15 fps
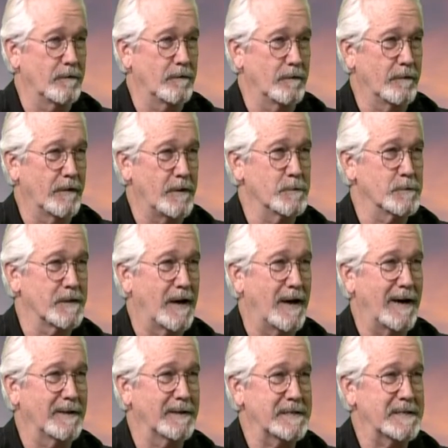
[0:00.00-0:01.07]
they used the
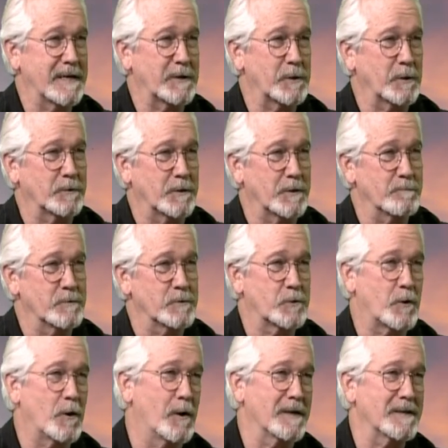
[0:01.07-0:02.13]
highly technical term
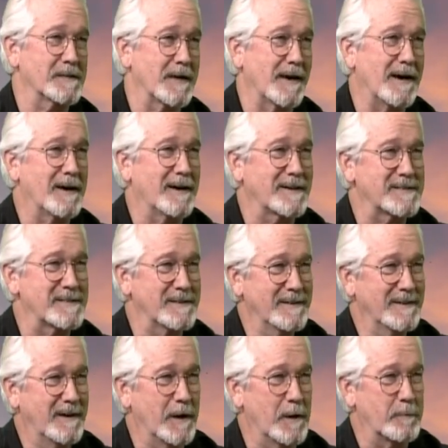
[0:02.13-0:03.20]
strong as an ox
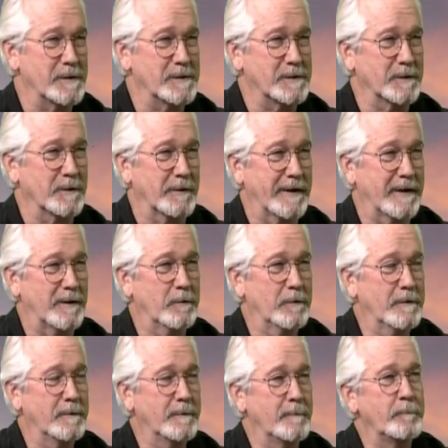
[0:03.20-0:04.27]
up until now,
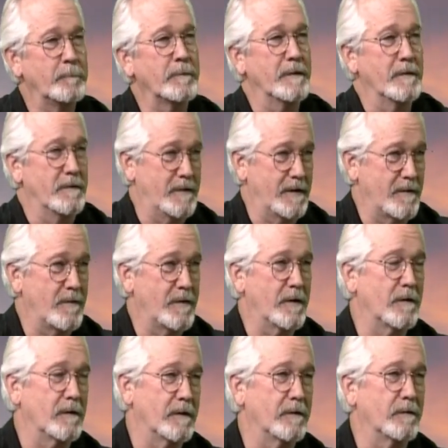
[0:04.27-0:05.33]
then
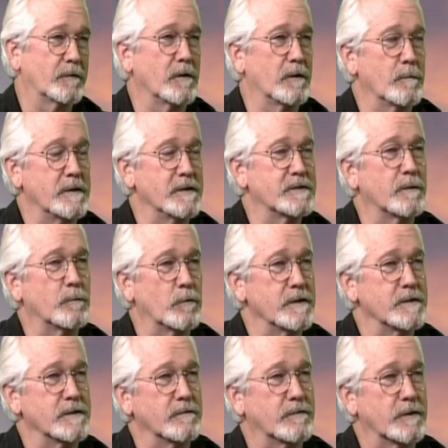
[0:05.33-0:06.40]
there is going to be some
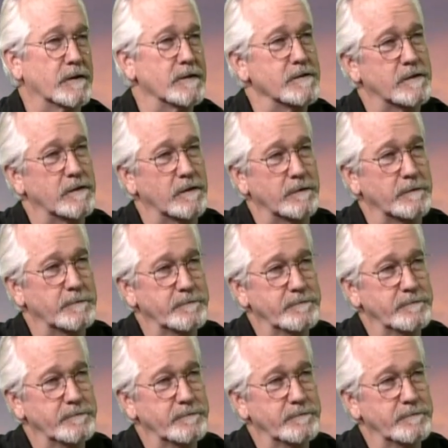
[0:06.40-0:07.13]
reason for concern.